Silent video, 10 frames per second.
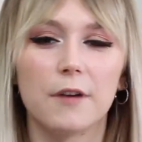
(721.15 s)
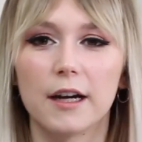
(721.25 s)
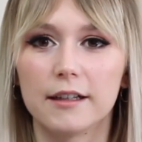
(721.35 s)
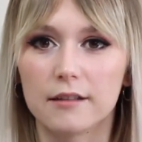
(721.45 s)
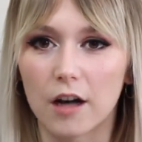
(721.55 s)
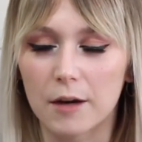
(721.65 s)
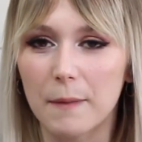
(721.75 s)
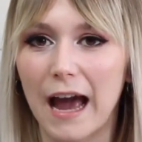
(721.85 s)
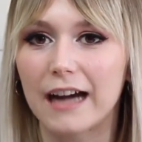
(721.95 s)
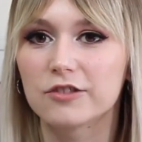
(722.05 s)
fun
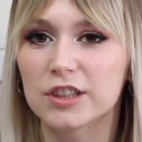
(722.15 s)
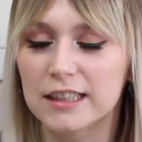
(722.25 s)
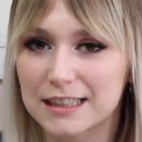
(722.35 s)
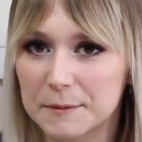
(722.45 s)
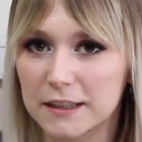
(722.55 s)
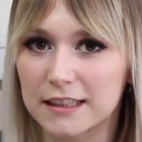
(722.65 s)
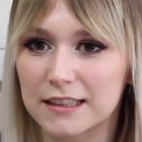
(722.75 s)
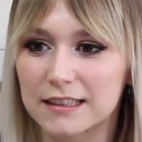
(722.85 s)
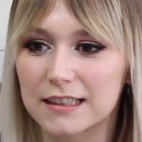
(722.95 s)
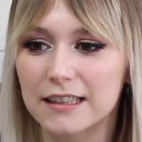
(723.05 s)
unpackaging
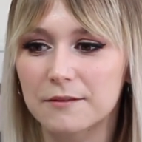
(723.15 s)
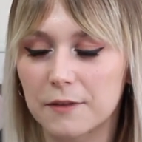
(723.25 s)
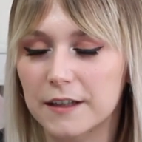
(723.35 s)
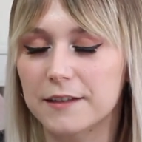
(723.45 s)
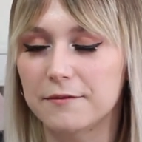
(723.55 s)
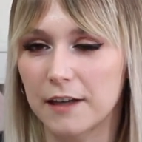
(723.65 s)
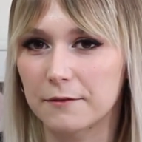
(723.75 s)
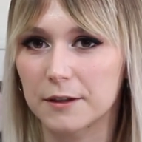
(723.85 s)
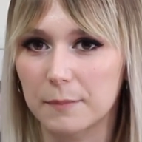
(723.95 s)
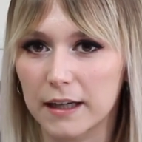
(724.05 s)
experience is very
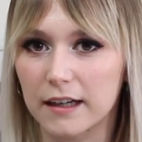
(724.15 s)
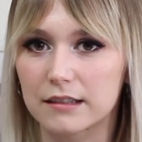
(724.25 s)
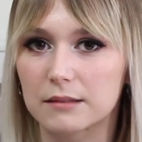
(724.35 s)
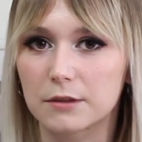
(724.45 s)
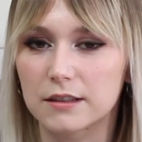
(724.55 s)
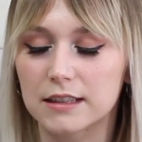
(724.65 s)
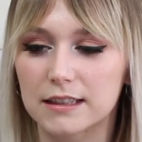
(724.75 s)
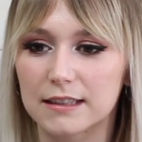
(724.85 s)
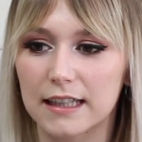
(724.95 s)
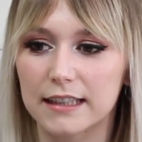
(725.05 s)
favored by customers
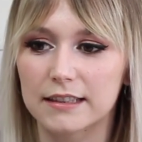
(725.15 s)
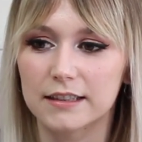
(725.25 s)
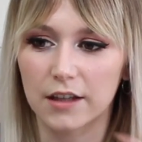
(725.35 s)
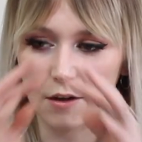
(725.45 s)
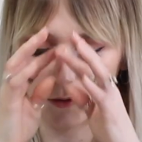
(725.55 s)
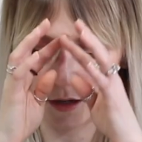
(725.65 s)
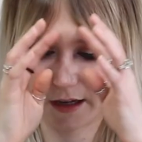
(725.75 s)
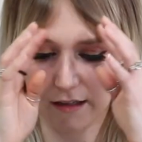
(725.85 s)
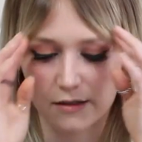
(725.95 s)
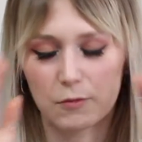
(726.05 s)
these days. So
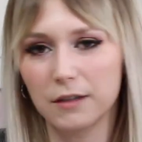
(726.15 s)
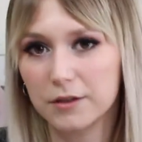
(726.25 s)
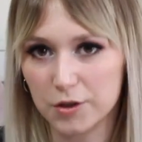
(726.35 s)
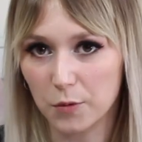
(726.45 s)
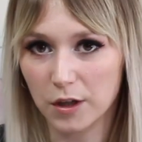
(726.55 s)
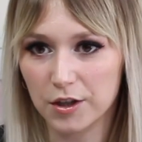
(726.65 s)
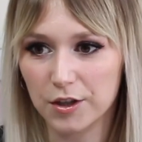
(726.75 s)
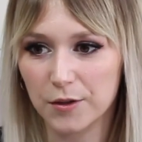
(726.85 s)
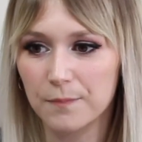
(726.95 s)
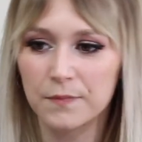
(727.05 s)
it's whatever you want to
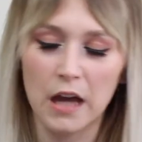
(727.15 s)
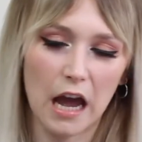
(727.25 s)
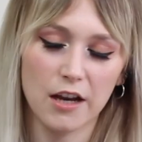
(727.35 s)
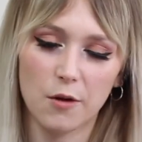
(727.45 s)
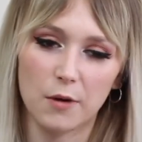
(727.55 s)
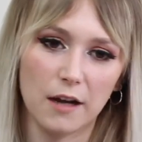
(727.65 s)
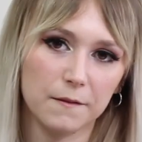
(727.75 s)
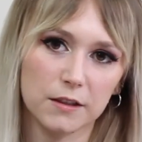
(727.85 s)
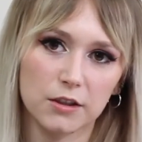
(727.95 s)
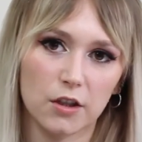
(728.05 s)
do. I know when I
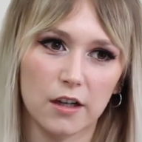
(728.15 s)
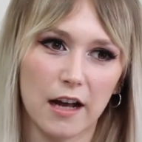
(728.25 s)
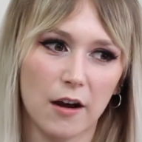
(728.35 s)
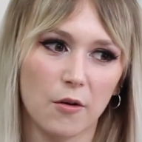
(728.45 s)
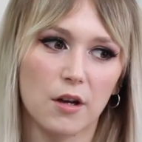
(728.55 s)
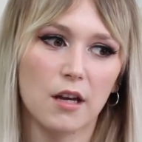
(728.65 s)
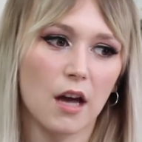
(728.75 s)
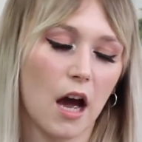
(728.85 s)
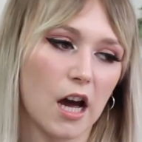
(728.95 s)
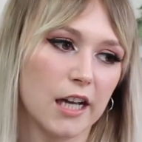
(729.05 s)
first started out,
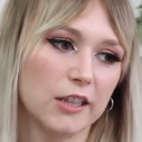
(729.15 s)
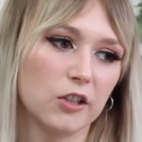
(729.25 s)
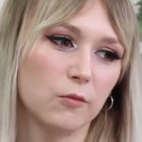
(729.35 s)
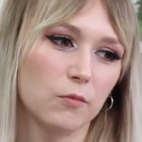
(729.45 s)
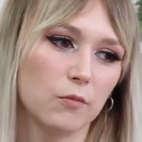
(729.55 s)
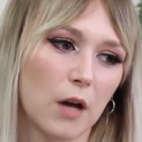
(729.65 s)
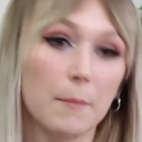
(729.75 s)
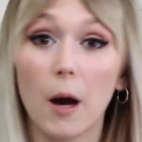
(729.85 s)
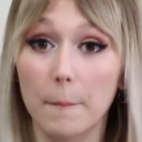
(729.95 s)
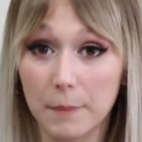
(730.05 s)
I
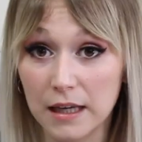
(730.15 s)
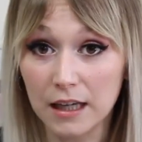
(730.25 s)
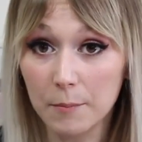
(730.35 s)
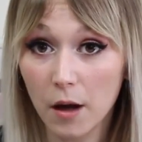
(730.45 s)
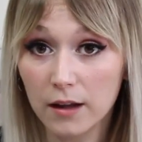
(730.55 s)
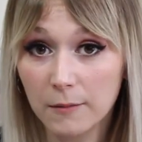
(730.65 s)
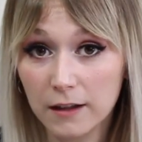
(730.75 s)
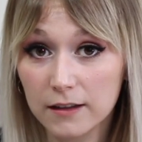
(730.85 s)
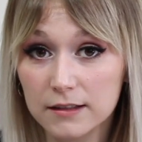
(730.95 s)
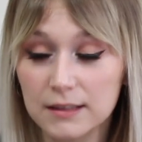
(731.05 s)
bought pink poly
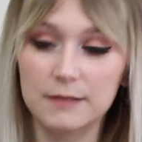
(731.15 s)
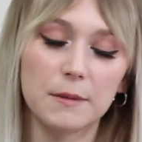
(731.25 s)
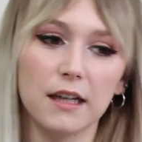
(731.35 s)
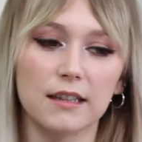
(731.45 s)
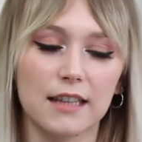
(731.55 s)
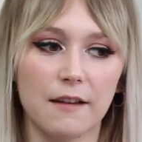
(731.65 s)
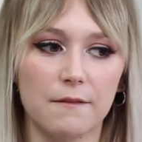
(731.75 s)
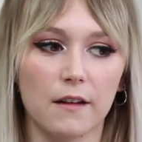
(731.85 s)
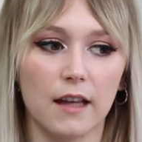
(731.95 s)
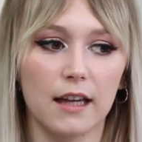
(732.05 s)
mailers because I
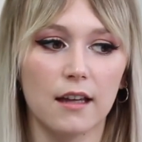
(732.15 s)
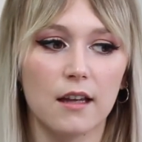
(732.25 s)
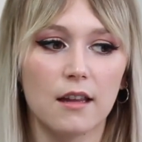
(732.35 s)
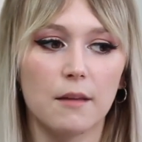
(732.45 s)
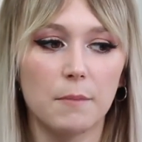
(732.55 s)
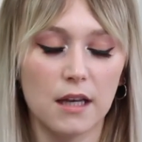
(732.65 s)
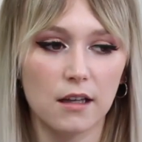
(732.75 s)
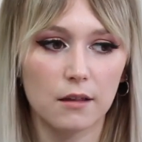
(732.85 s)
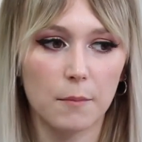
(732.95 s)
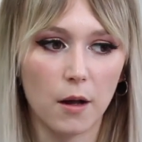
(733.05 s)
felt like the
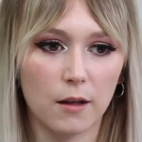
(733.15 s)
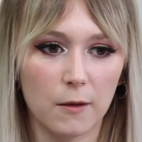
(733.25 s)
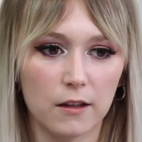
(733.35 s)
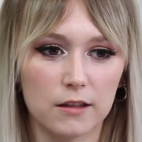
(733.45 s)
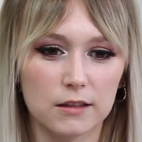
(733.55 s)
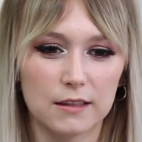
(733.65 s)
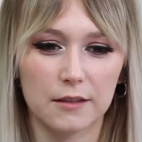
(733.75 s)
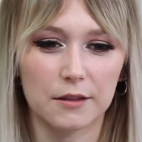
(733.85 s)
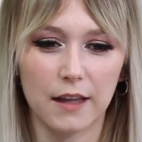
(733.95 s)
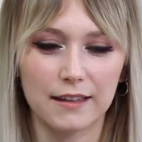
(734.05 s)
pink poly mailers,
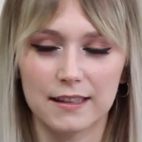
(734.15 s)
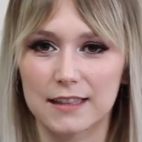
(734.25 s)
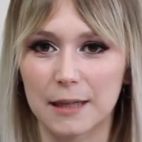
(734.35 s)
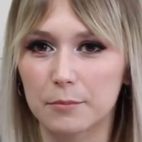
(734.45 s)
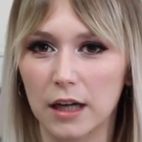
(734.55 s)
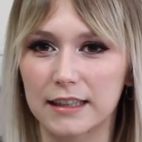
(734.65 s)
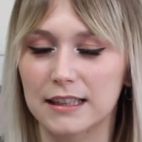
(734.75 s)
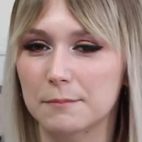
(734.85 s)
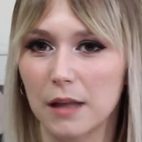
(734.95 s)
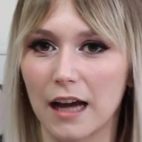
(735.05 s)
they were like the same price
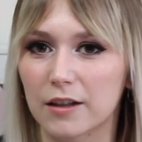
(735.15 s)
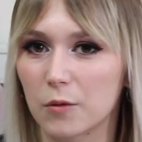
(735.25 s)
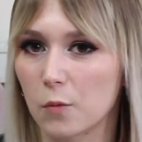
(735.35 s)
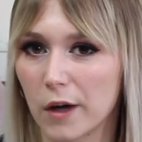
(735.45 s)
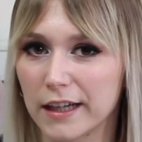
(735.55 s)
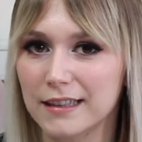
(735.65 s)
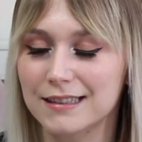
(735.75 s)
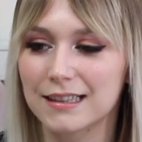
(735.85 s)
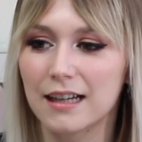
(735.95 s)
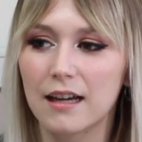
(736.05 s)
as black or white,